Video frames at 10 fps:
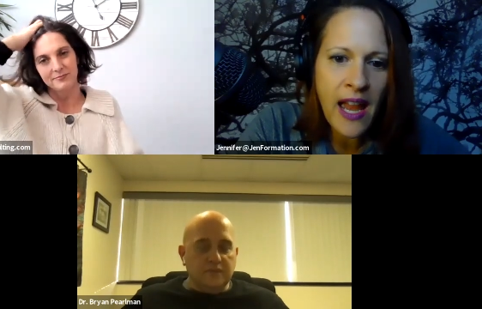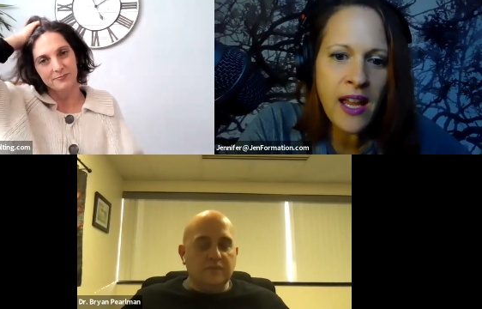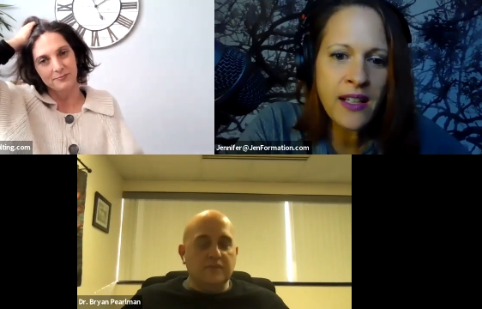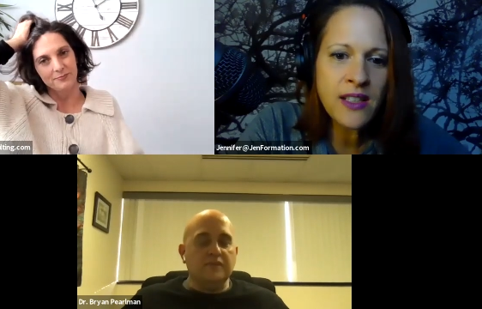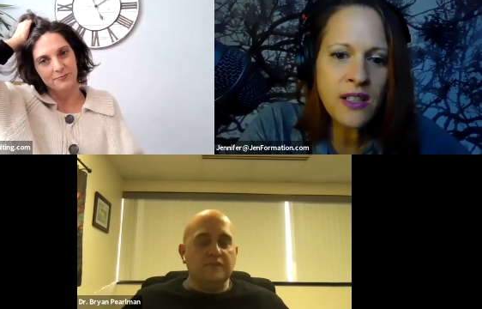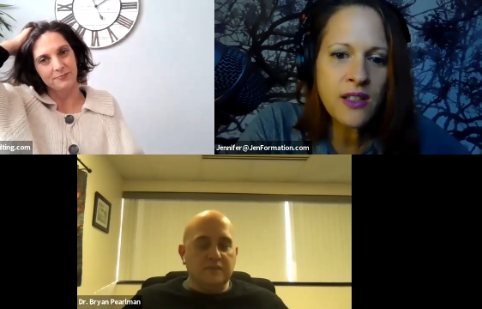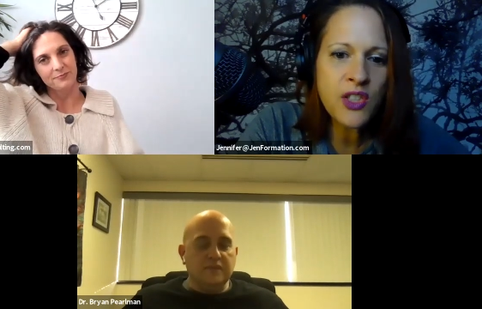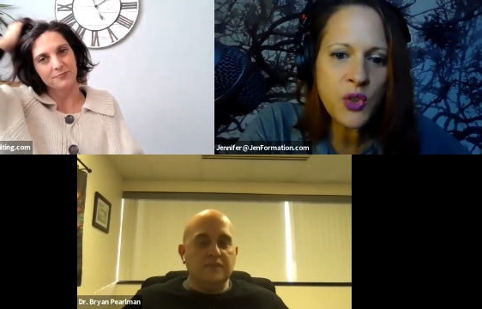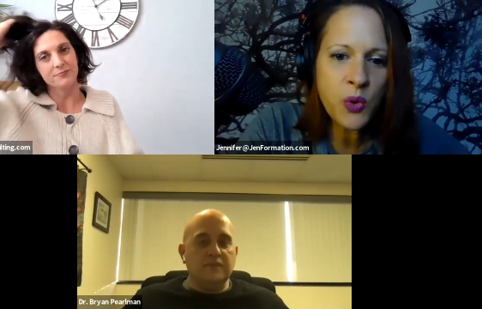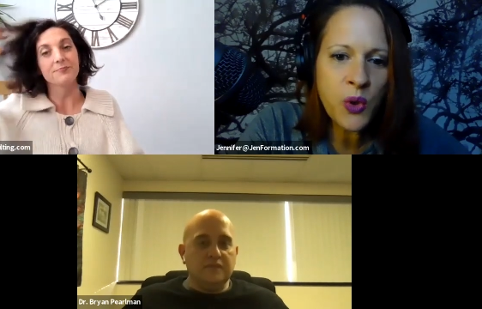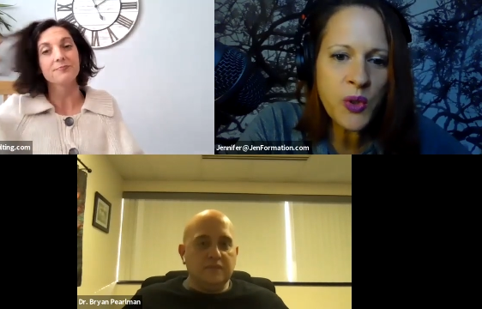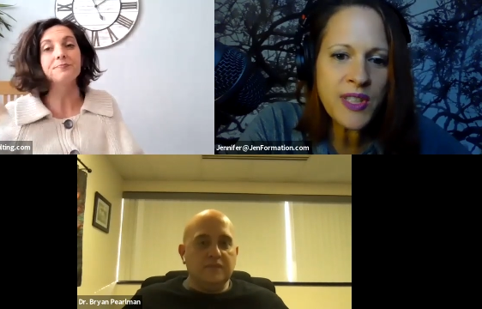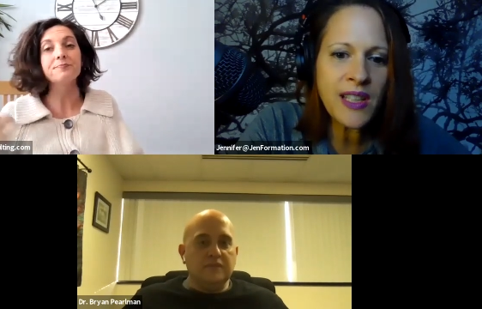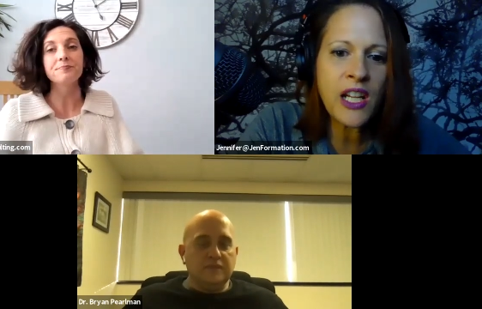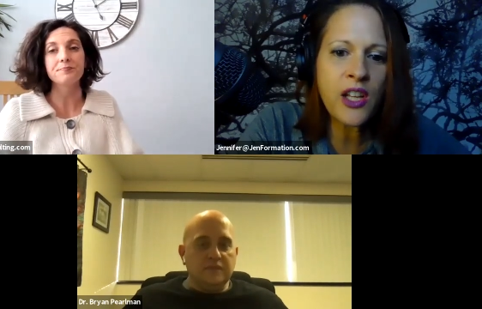Speaker 1: and mm-hmm. schools
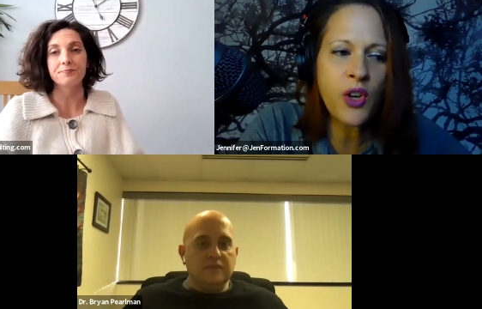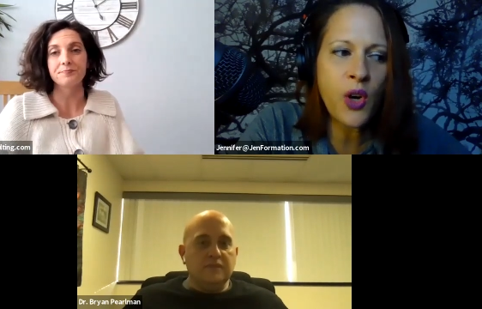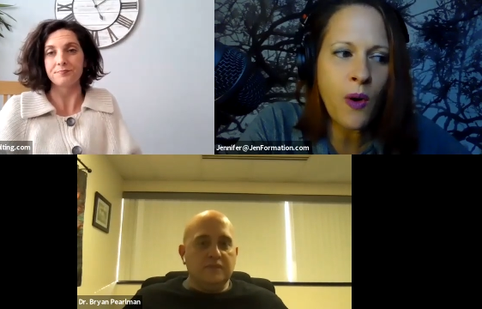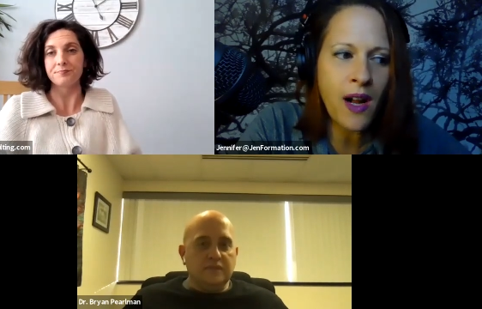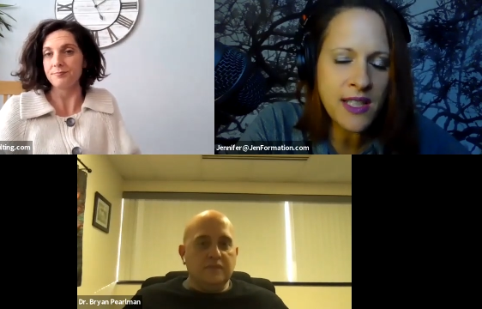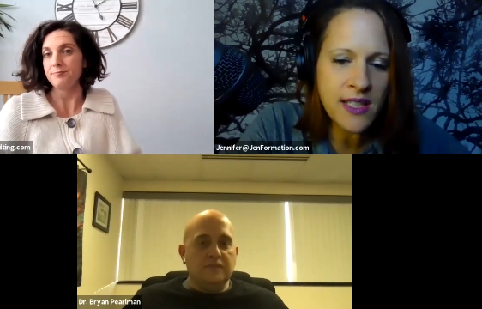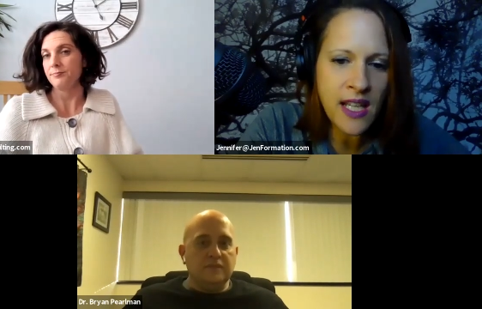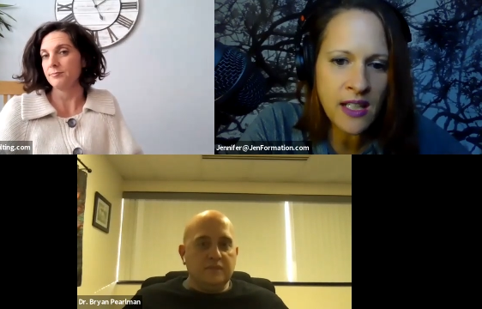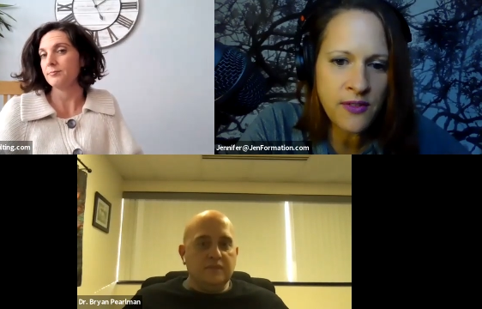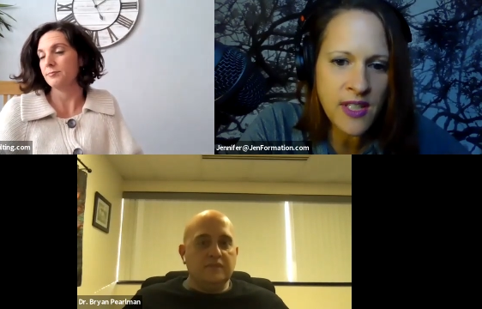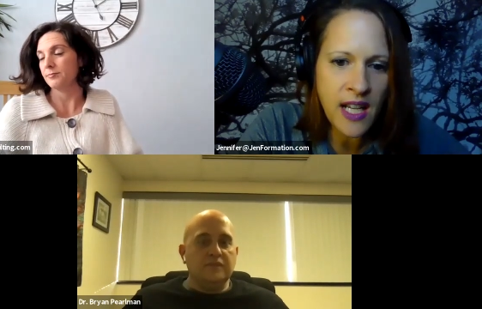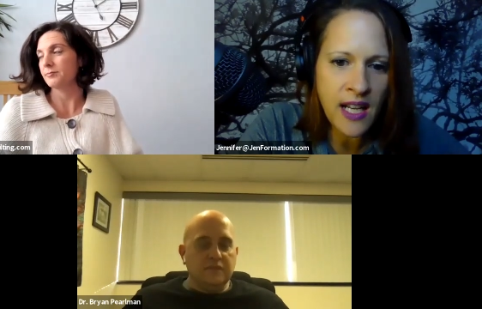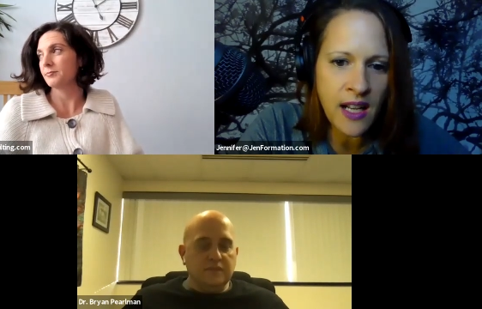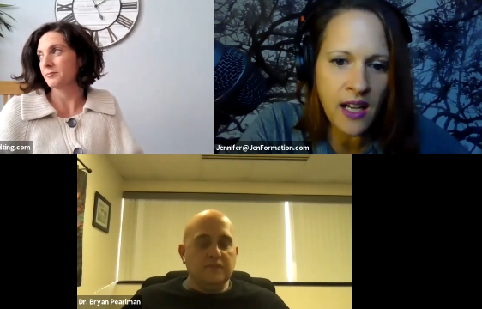like the quantitative data